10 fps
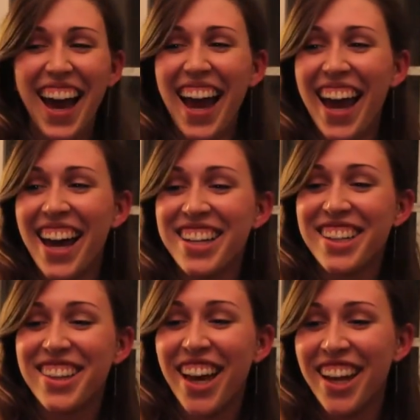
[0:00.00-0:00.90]
and
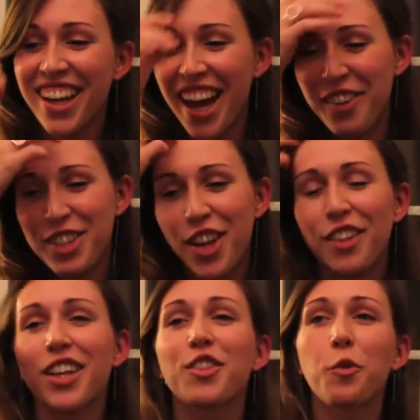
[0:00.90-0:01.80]
then I was
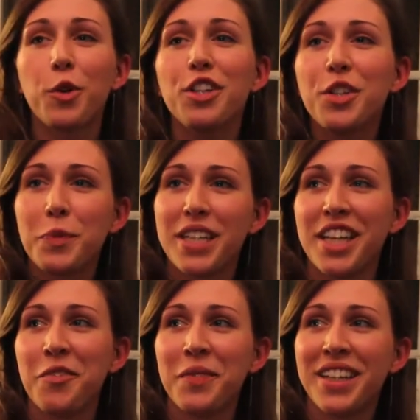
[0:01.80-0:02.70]
on the worship
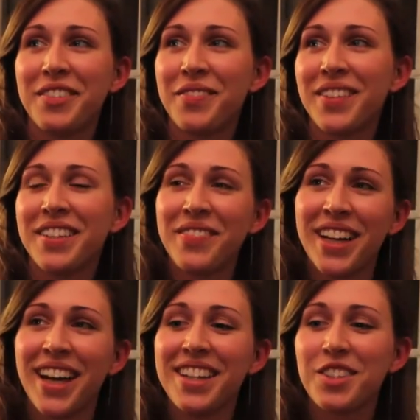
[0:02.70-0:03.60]
team in my
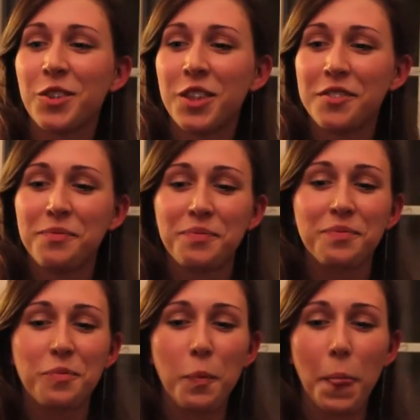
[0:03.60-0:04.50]
high school,
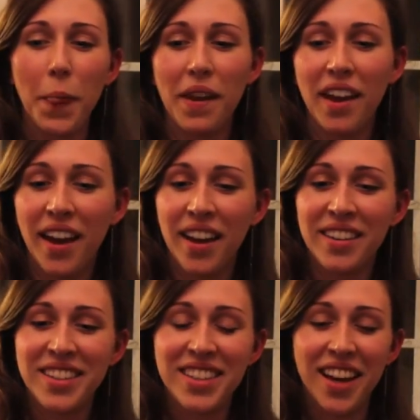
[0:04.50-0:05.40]

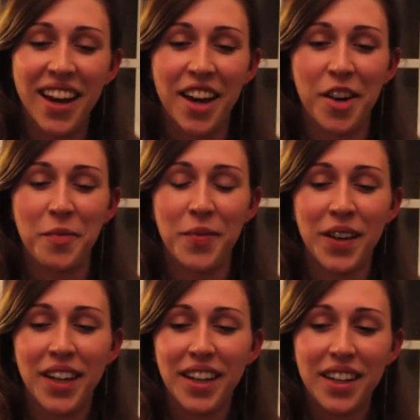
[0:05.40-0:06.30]
and
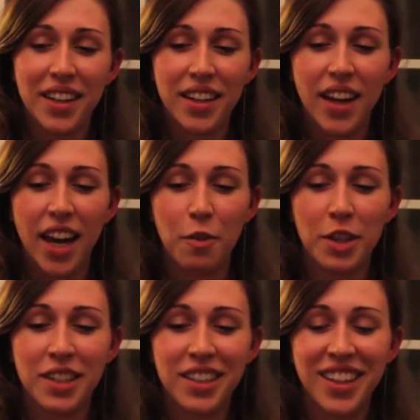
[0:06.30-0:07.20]
I
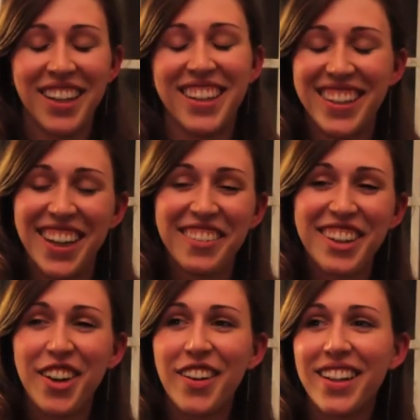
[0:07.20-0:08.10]
would
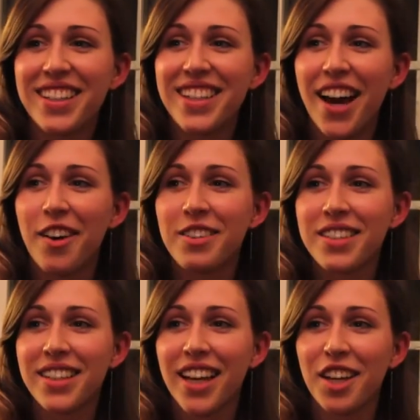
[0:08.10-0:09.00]
go to his
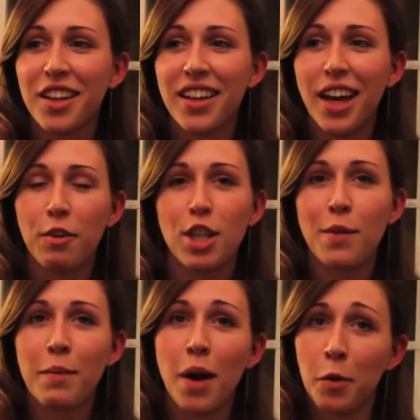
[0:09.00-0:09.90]
house, I would tell
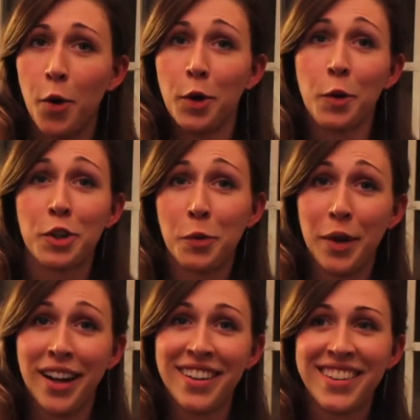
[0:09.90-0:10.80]
my mom, going to worship
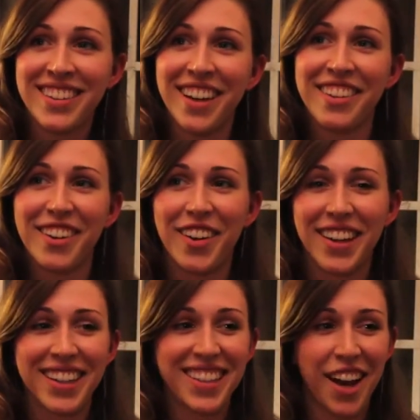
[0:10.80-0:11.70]
practice, and I would go to
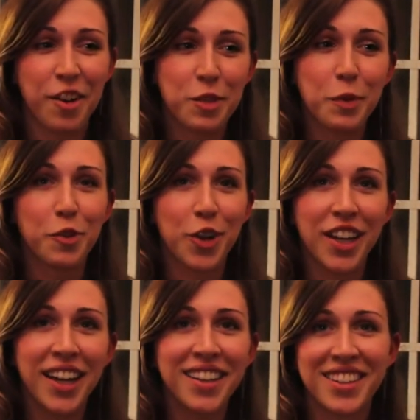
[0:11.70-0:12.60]
his house
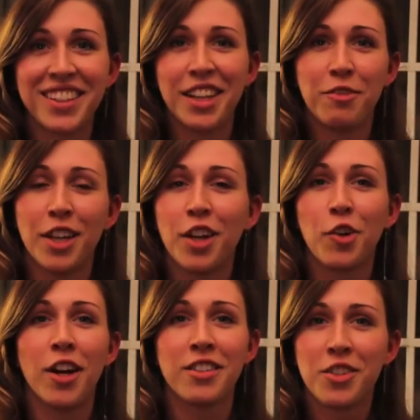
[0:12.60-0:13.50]
beforehand because he lived
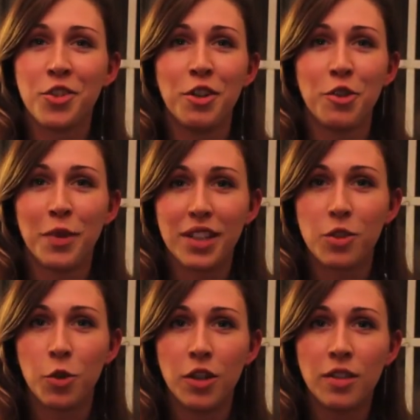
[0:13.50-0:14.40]
across the street from my
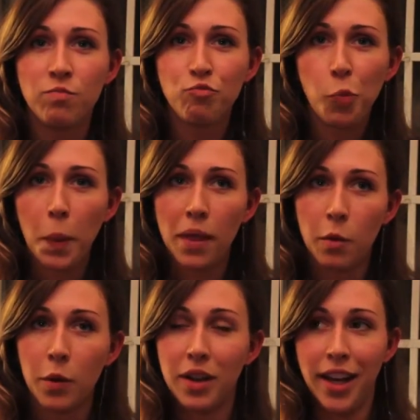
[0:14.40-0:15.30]
school, and
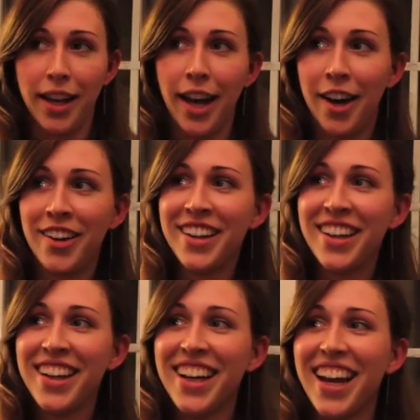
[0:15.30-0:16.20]
we would hang out,
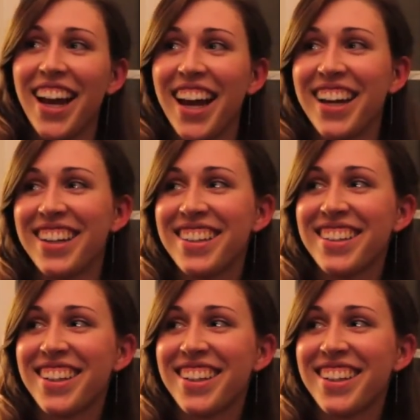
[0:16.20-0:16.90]
and